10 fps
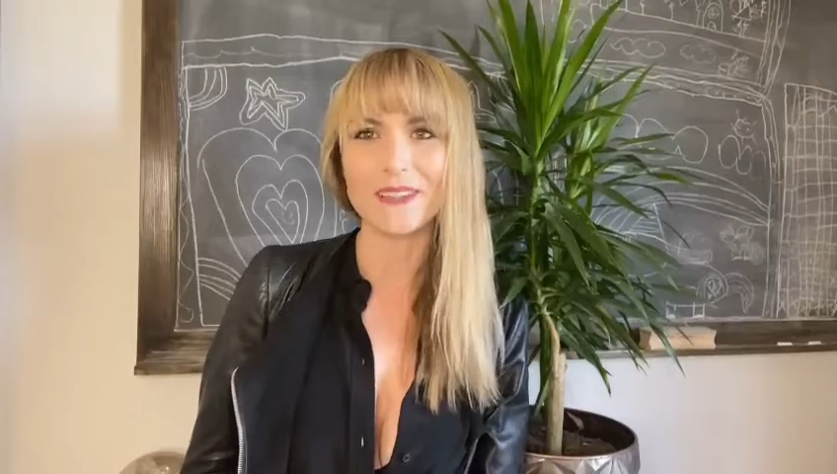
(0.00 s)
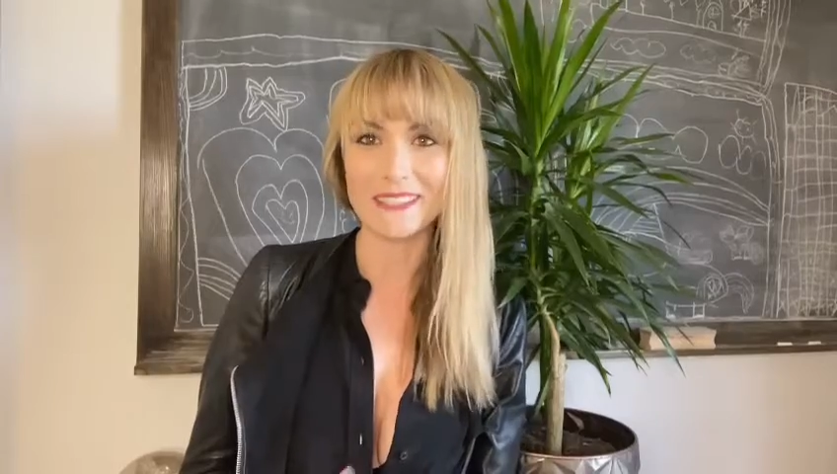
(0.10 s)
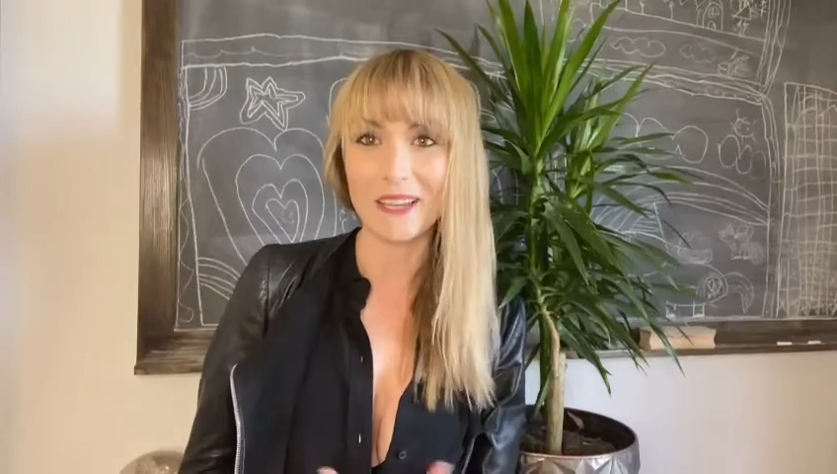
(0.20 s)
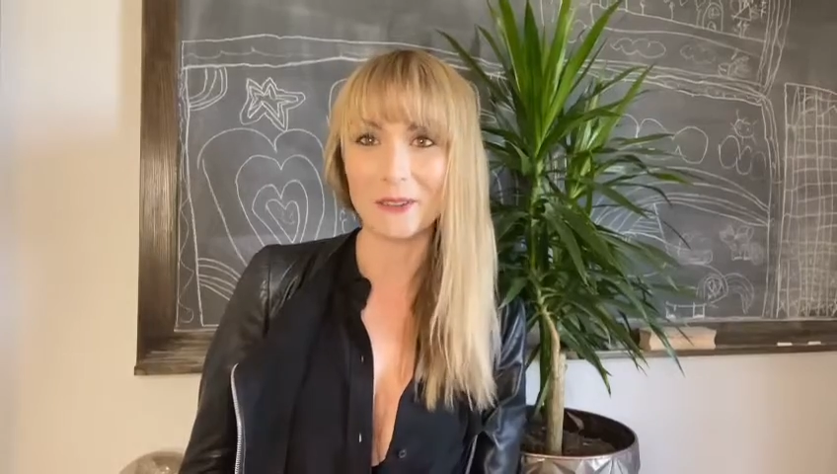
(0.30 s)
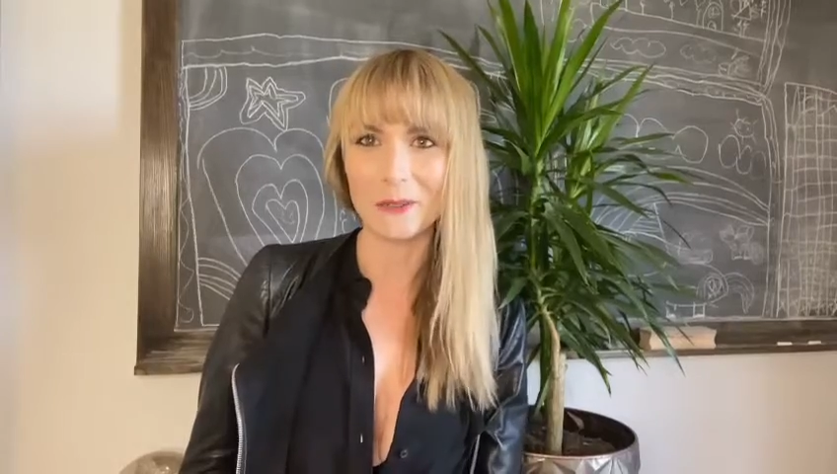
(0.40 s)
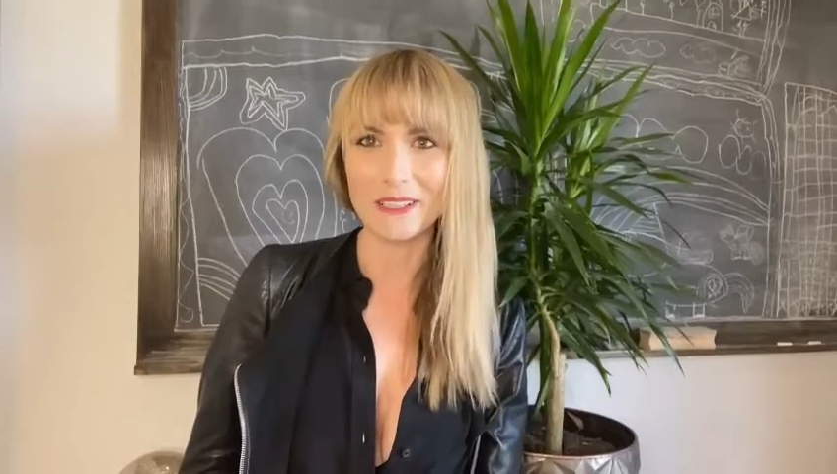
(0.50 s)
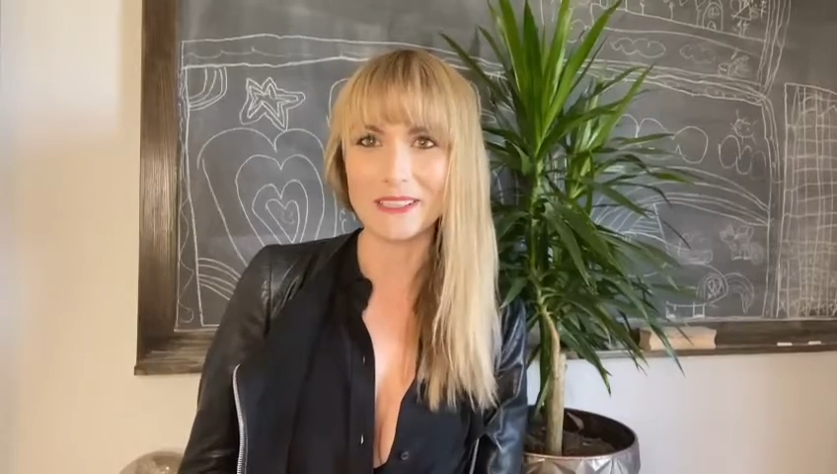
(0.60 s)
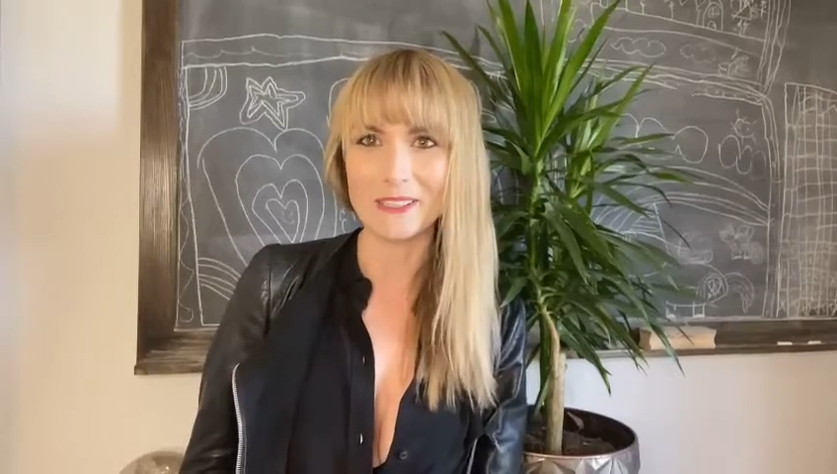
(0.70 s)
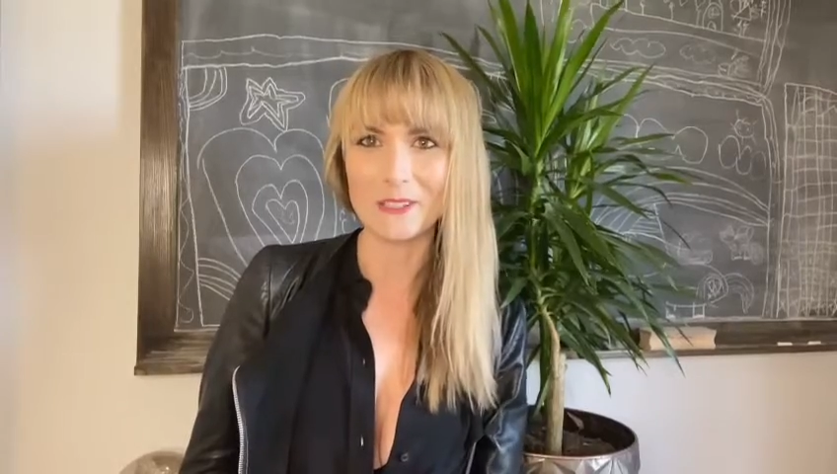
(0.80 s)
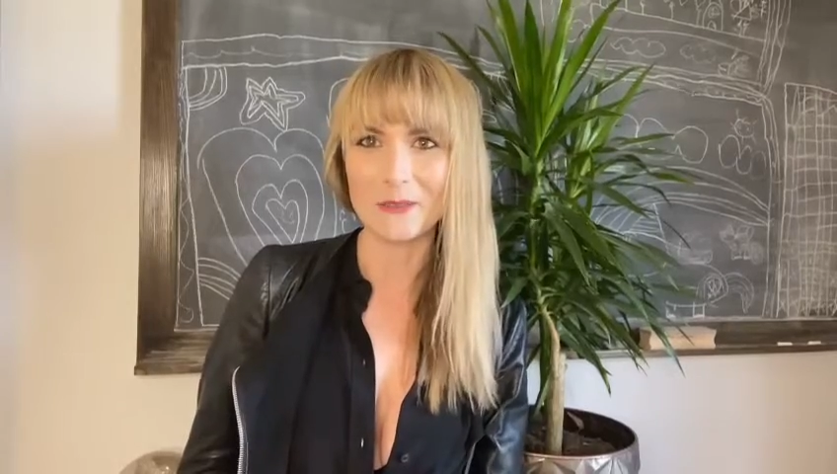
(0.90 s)
as I
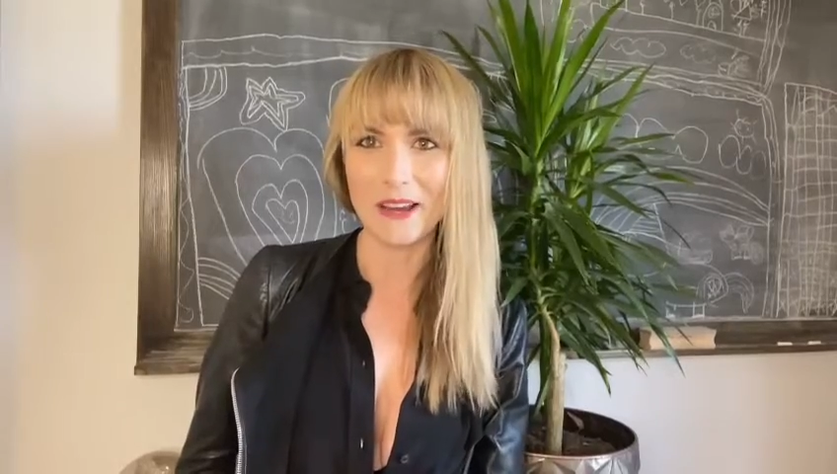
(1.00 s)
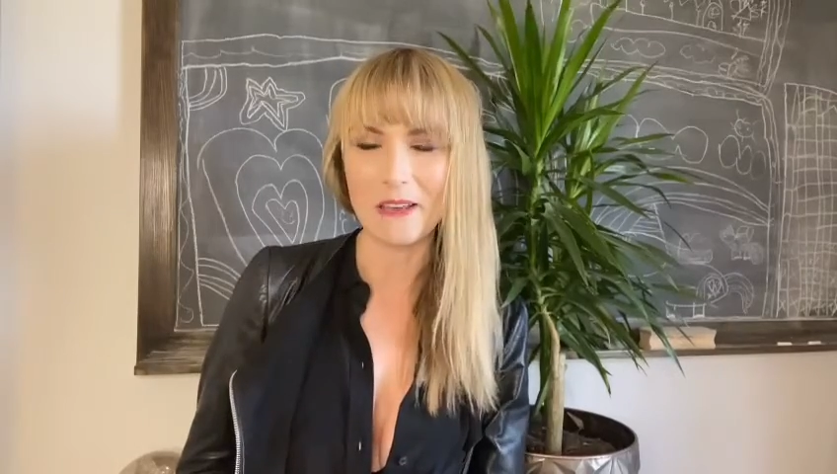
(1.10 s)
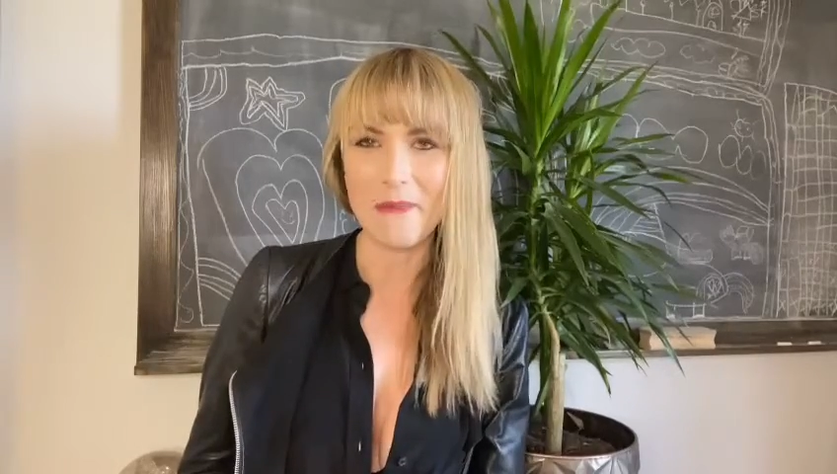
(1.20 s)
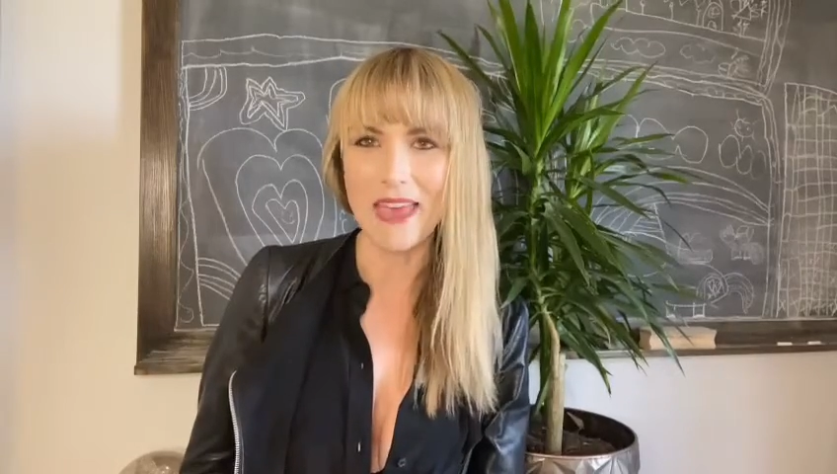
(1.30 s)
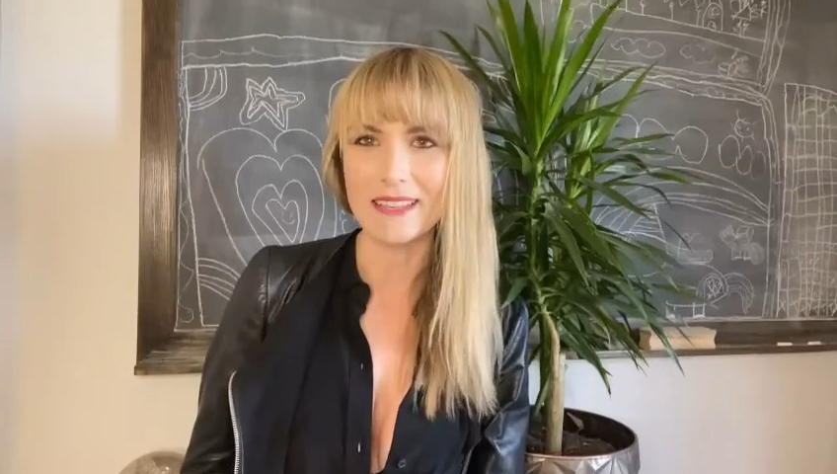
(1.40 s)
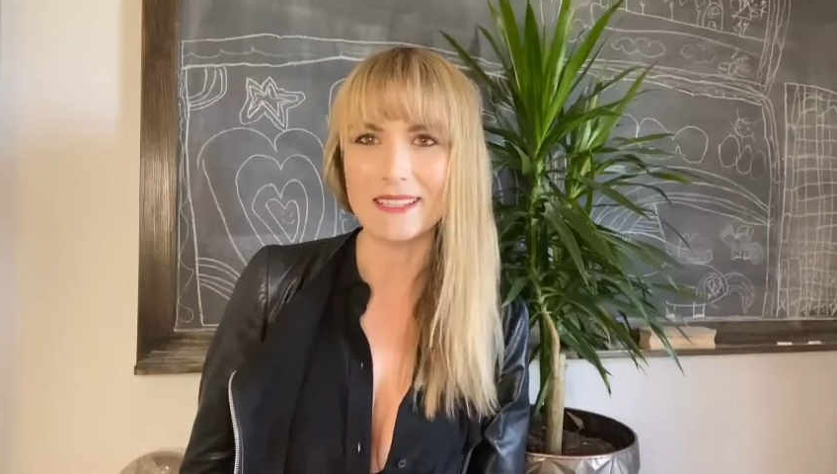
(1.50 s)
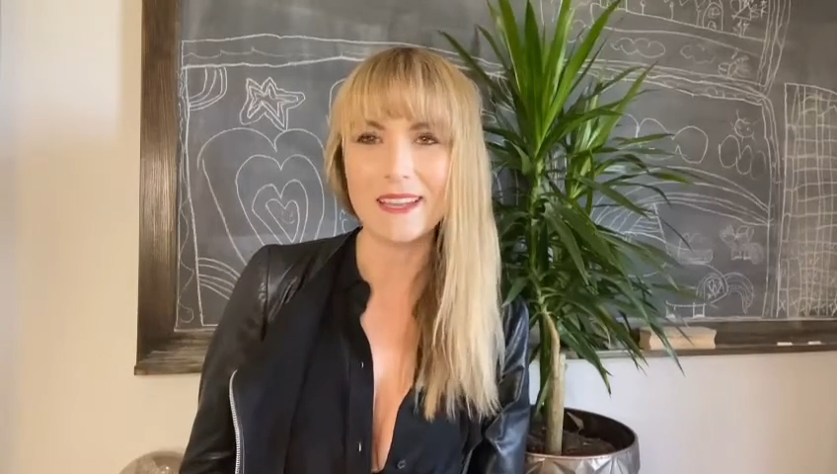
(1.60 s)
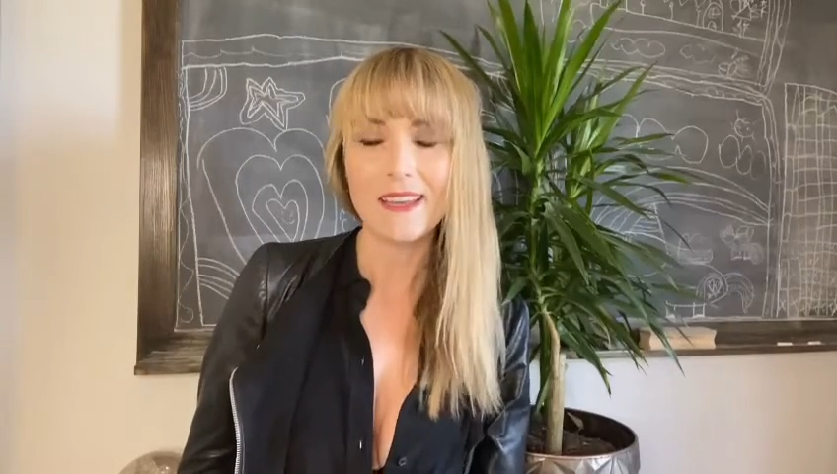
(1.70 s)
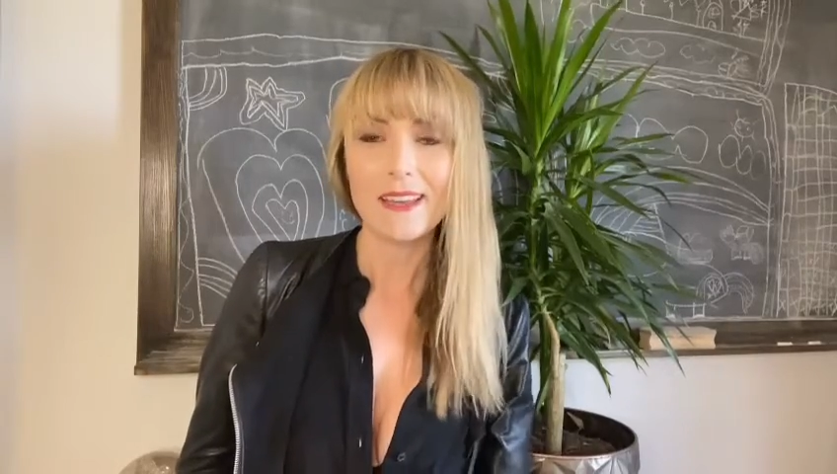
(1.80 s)
always do recommend.